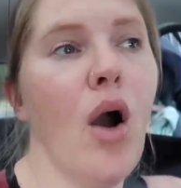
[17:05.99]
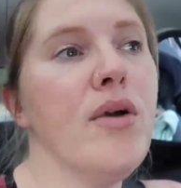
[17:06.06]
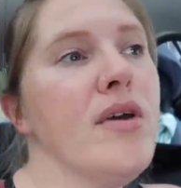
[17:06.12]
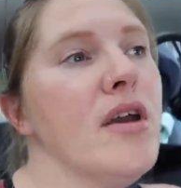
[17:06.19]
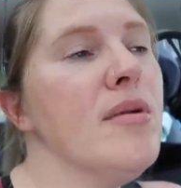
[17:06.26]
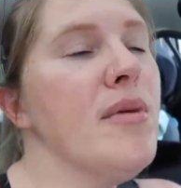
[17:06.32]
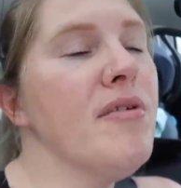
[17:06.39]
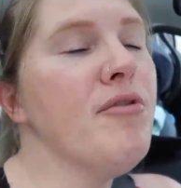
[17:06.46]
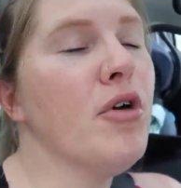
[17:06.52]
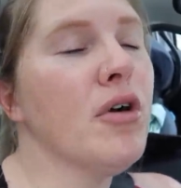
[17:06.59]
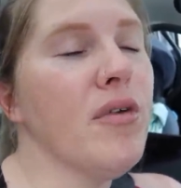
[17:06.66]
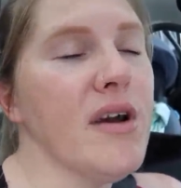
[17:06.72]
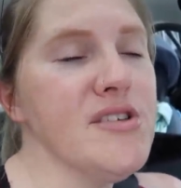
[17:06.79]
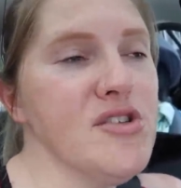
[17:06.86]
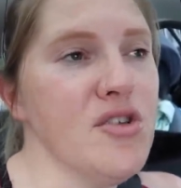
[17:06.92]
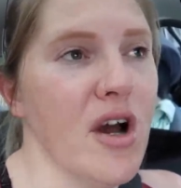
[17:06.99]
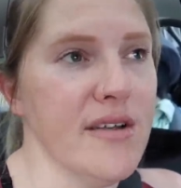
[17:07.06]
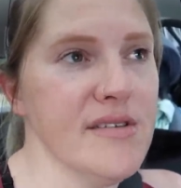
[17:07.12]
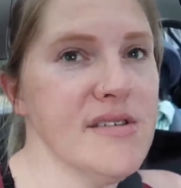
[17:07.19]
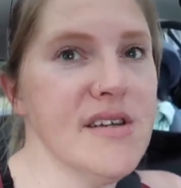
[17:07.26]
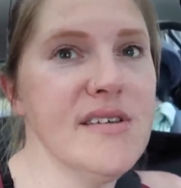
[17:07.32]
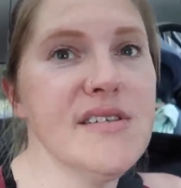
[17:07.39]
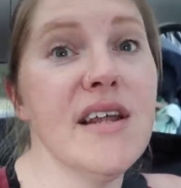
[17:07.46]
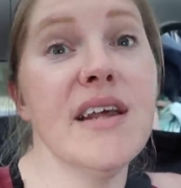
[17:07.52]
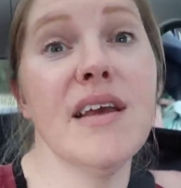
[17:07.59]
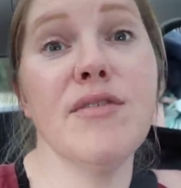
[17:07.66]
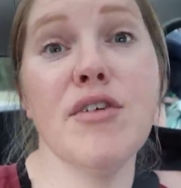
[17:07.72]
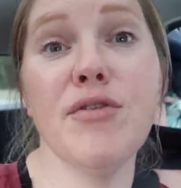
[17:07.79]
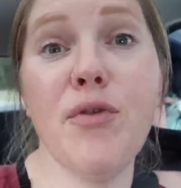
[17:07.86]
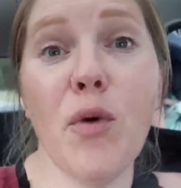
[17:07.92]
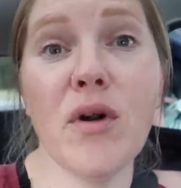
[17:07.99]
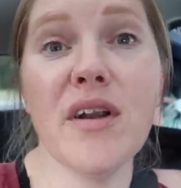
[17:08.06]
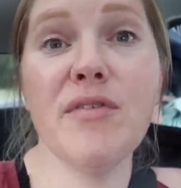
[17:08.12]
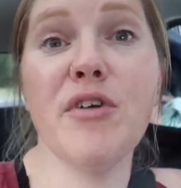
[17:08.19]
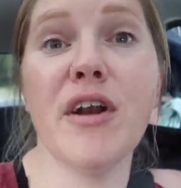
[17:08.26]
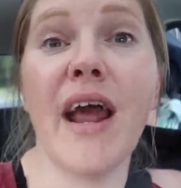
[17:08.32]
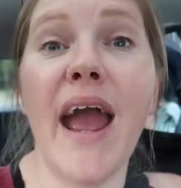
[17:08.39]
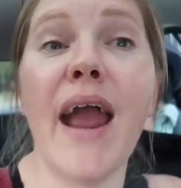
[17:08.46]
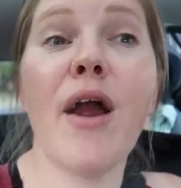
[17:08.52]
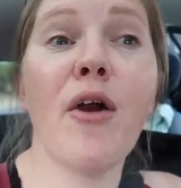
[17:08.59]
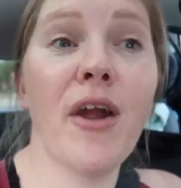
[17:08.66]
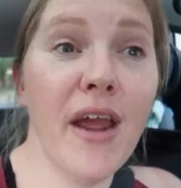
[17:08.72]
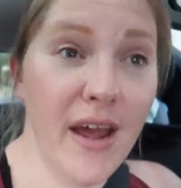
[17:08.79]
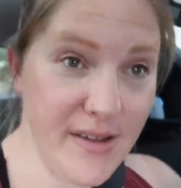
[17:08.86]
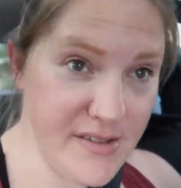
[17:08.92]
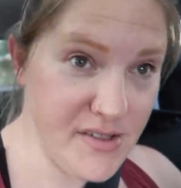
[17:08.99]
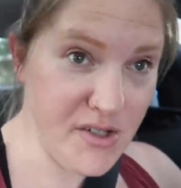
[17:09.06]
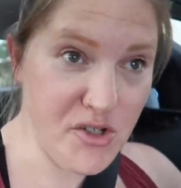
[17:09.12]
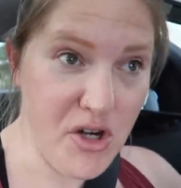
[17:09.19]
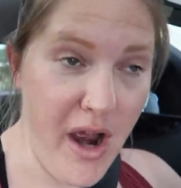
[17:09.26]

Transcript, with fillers: Oh, I thought you meant four restaurants. He's gonna give you four different areas to